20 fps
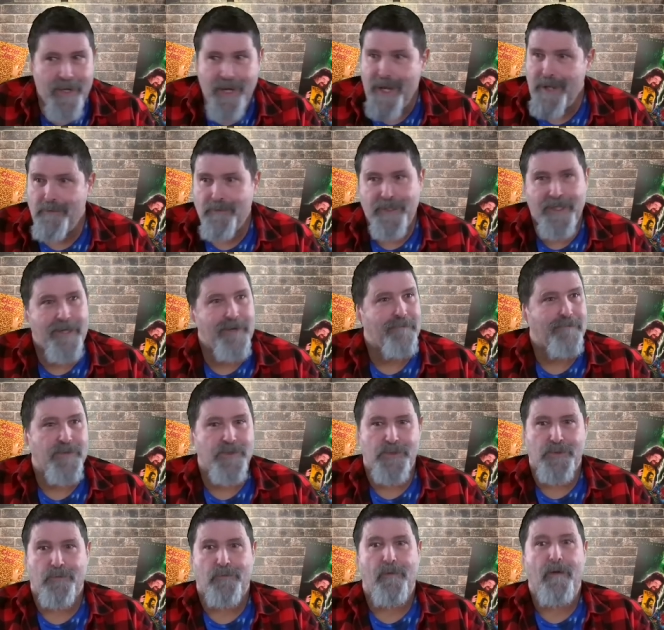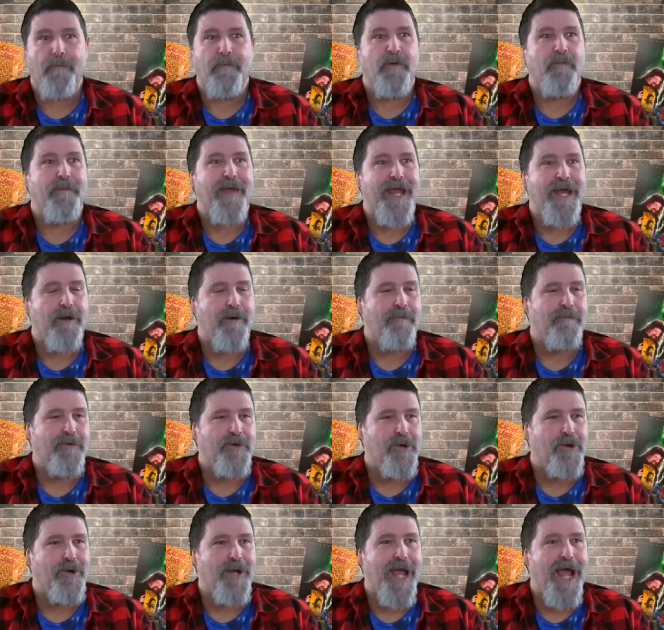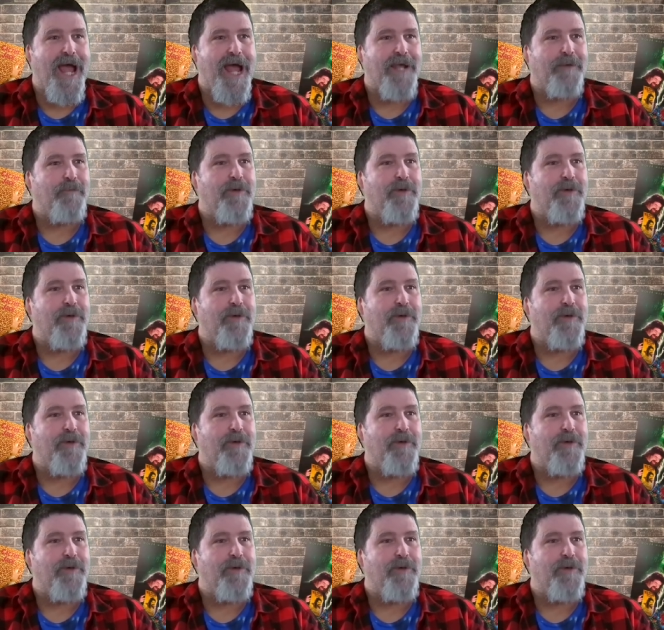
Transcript: don't care if there's a Rubbermaid over you or not.